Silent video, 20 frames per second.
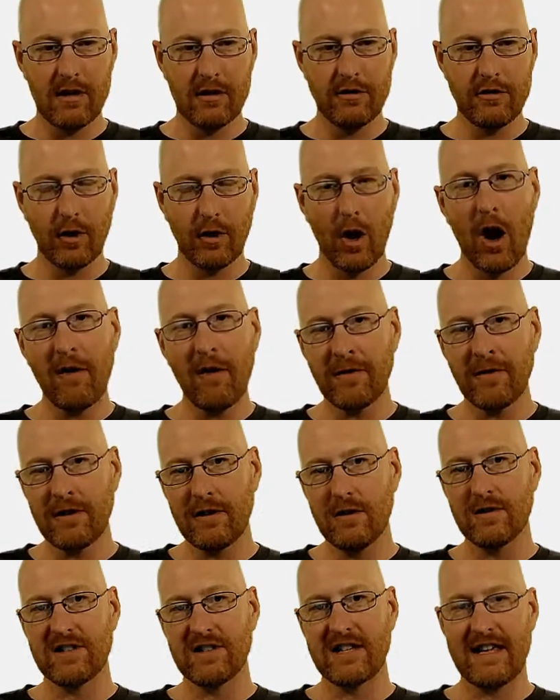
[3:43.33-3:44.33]
You'll often
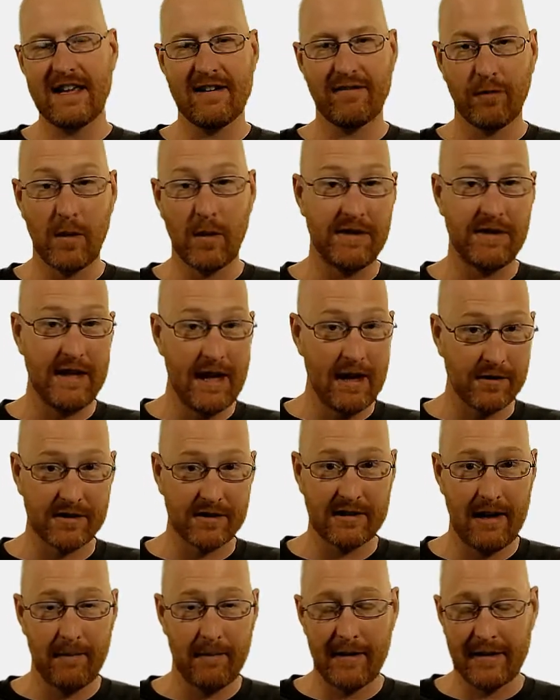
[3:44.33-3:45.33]
use the if with the else
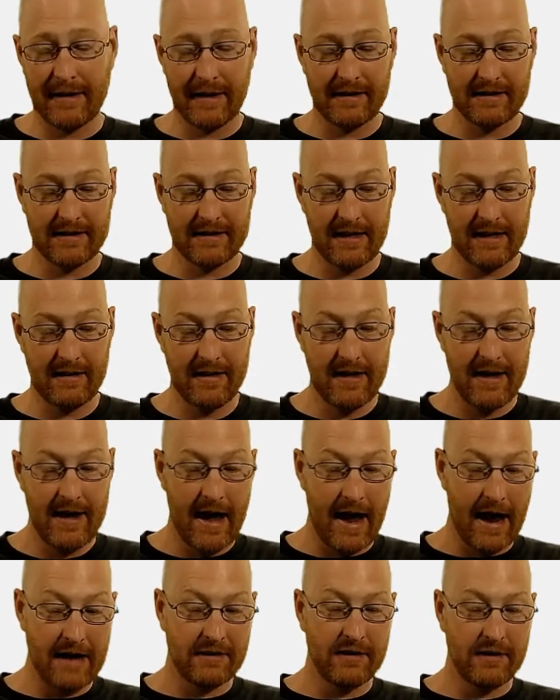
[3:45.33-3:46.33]
statement, like I said.
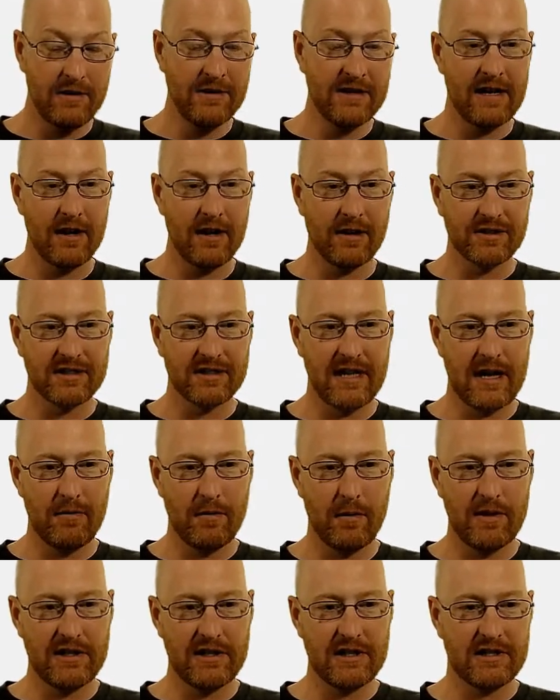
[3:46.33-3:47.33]
And to use an else
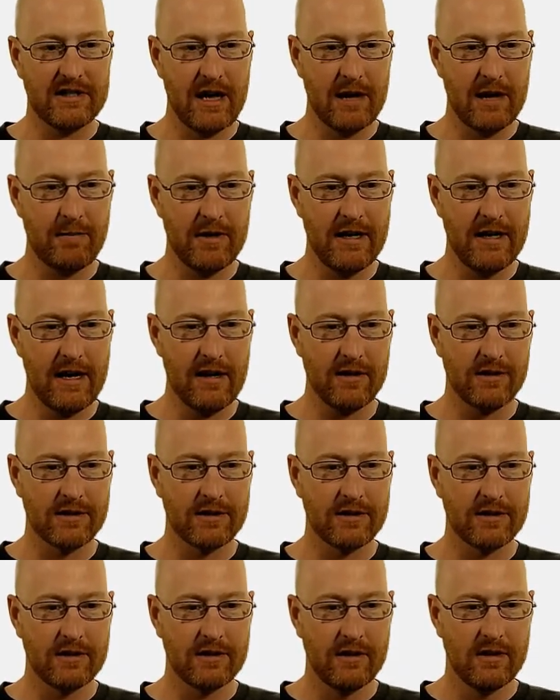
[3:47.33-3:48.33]
statement, we just type in
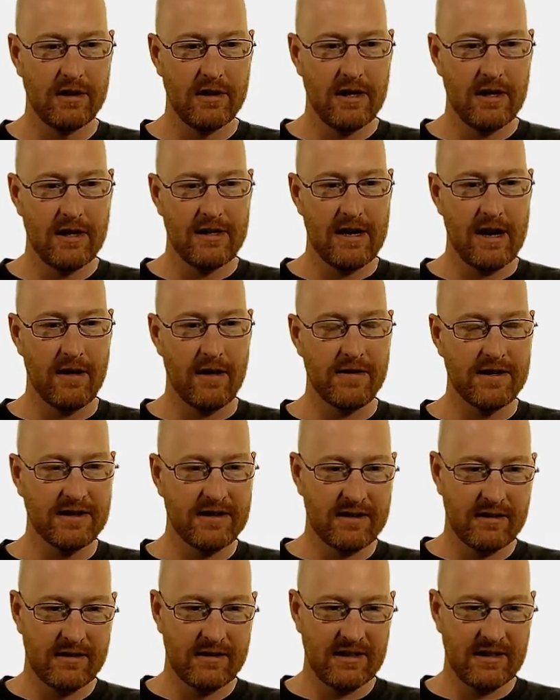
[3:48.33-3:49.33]
else, now
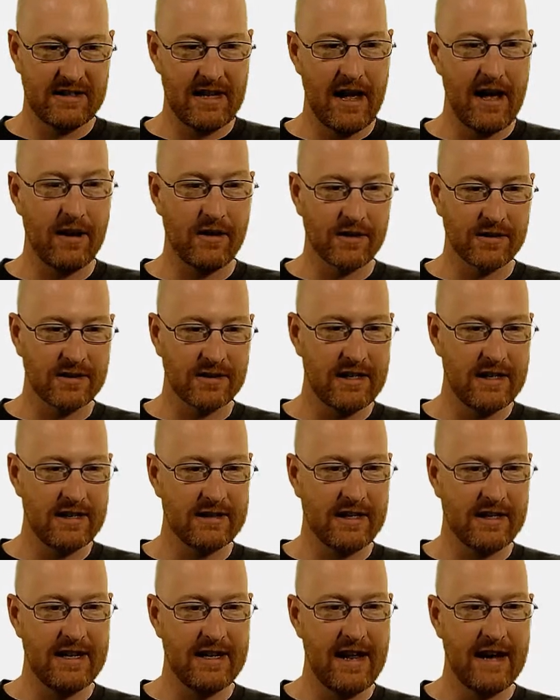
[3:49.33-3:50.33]
this this else is
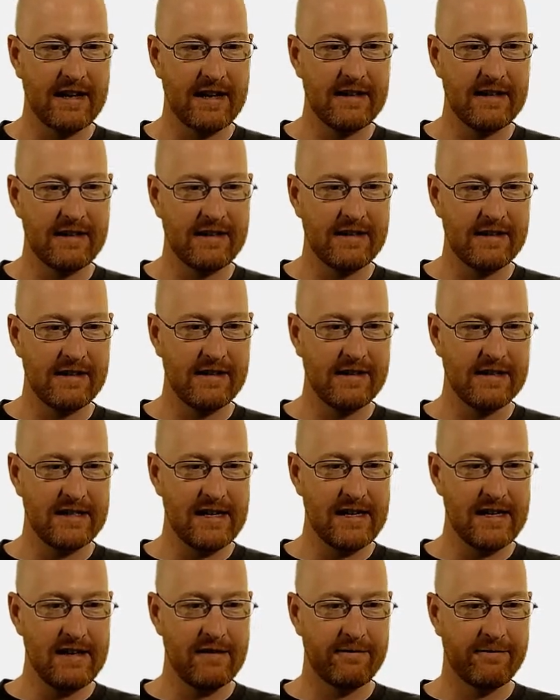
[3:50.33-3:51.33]
connected to this
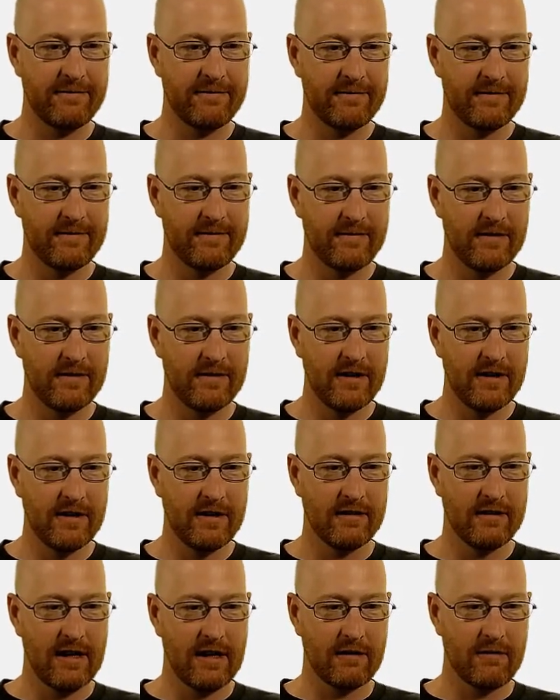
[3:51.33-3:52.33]
if.
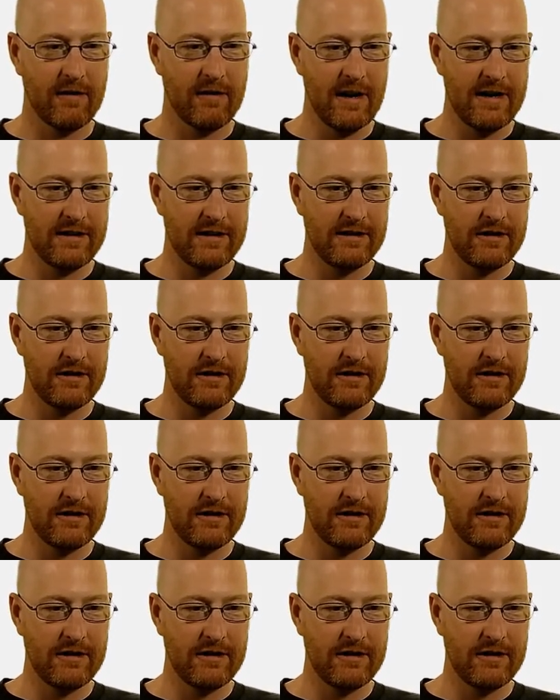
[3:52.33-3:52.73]
Like, right?